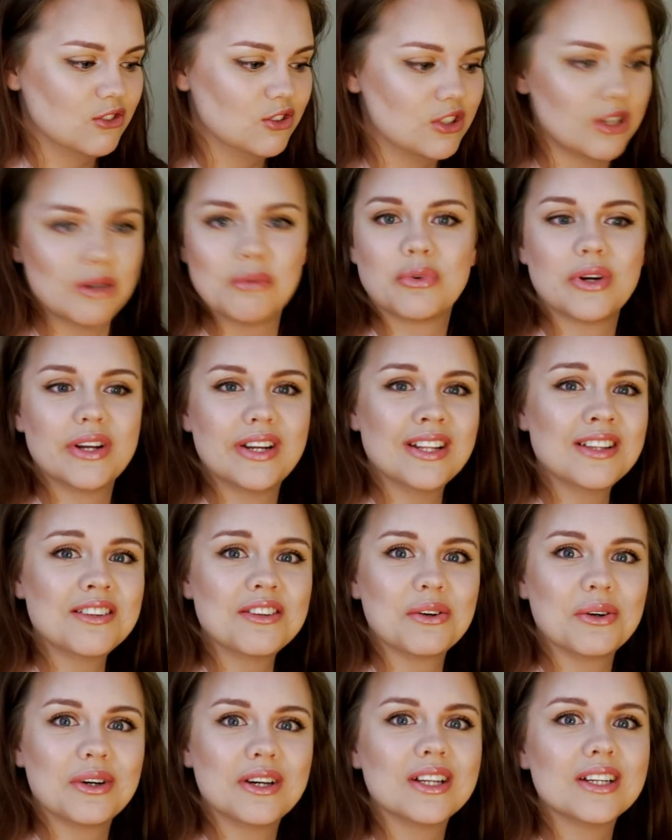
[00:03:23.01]
jump right
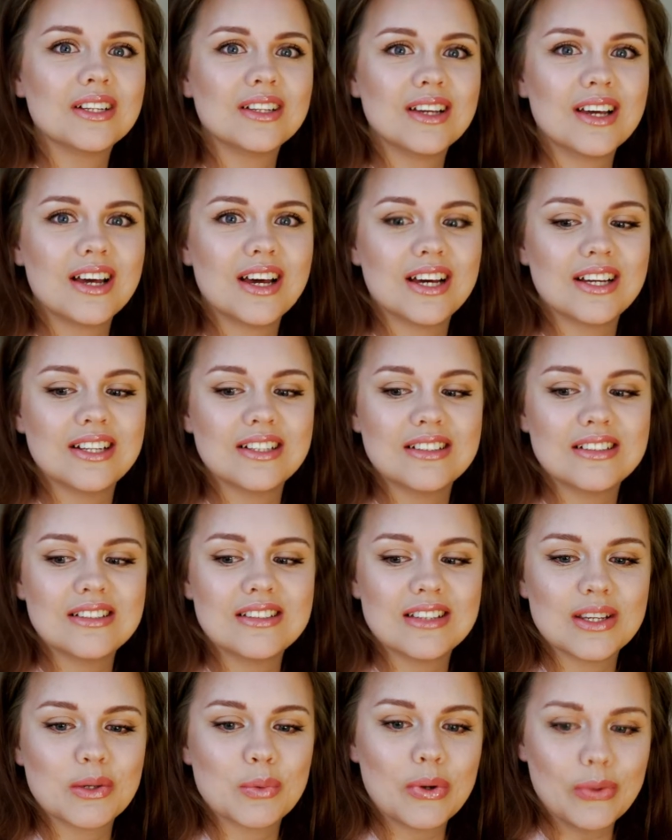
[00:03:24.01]
into it and
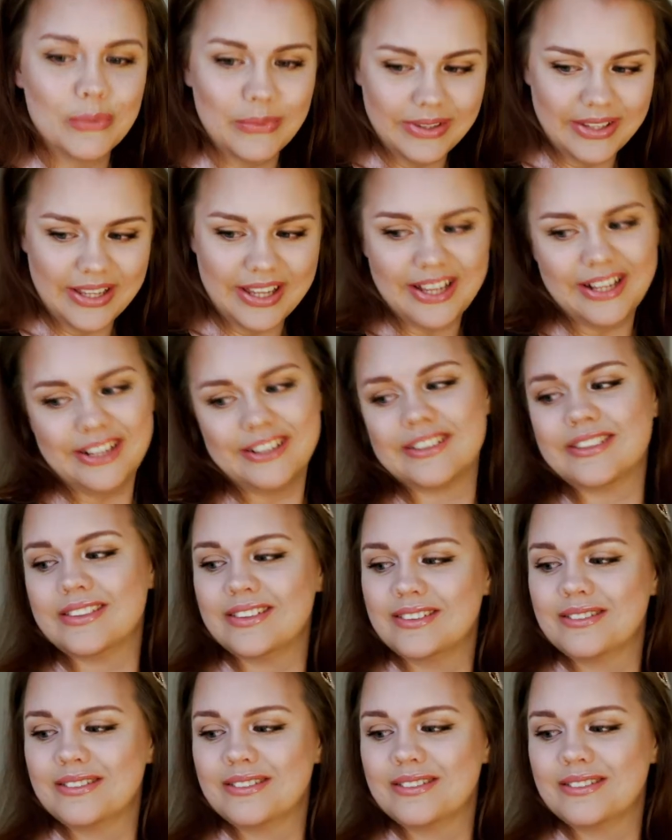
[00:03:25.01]
see where we land.